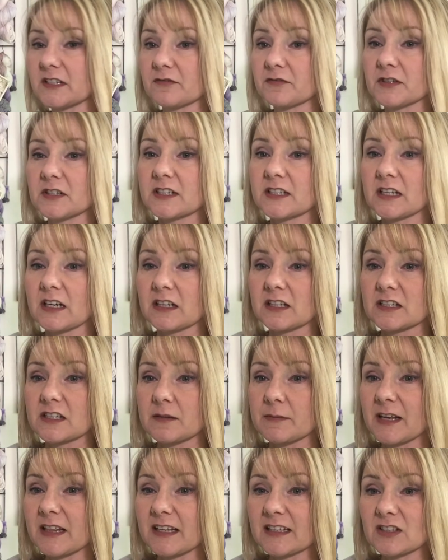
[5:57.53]
difference colors
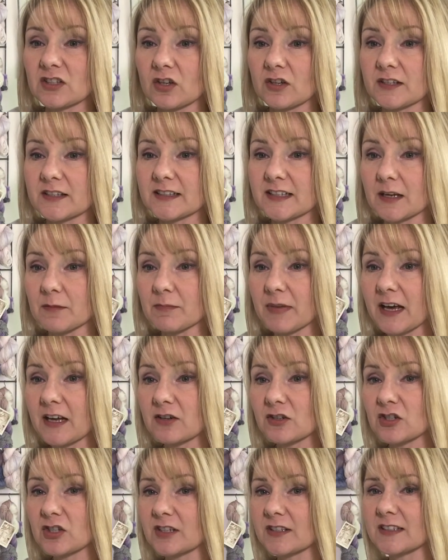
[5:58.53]
can make. That's all the same
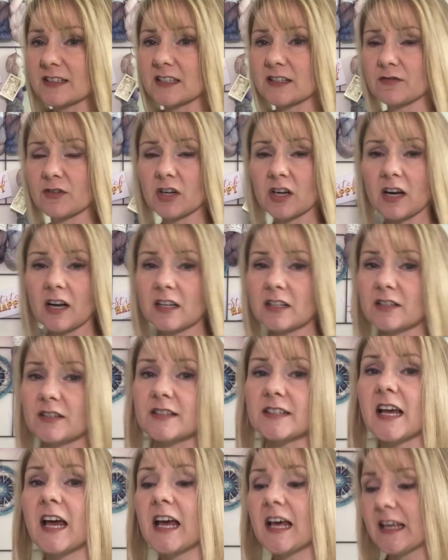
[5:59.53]
pattern, just in different
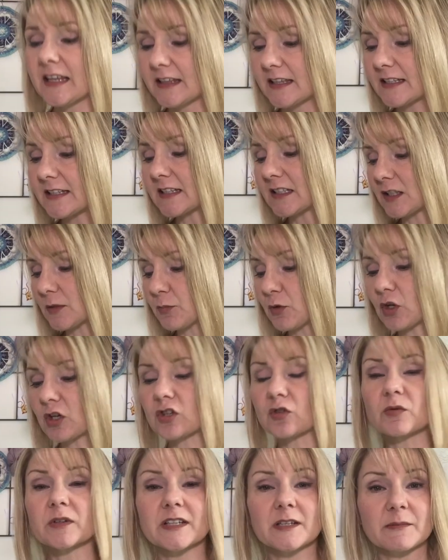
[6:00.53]
colors. This is a book
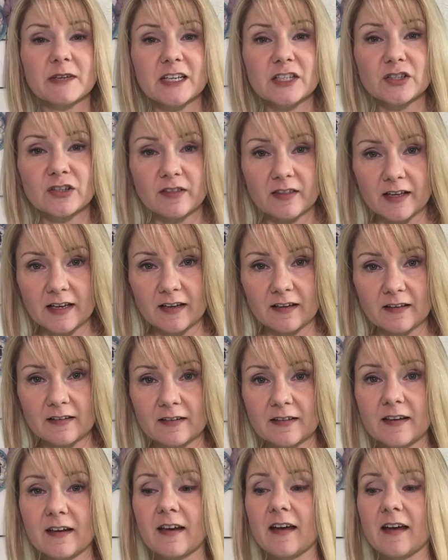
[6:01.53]
that really makes you think